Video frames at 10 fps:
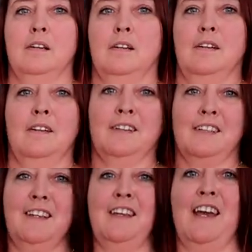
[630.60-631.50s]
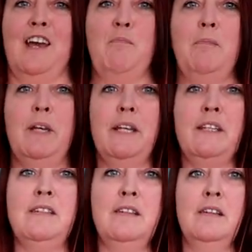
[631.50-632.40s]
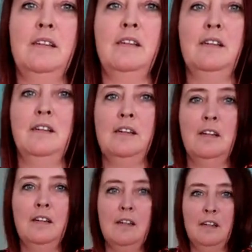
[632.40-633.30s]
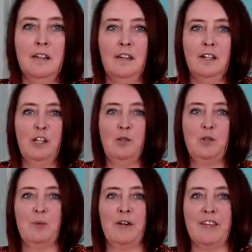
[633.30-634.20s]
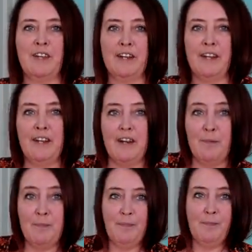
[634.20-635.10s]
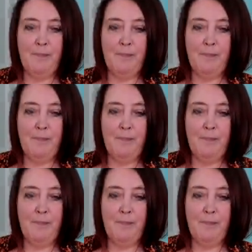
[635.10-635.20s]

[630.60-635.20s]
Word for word: Oh, get me. Who do I think I am?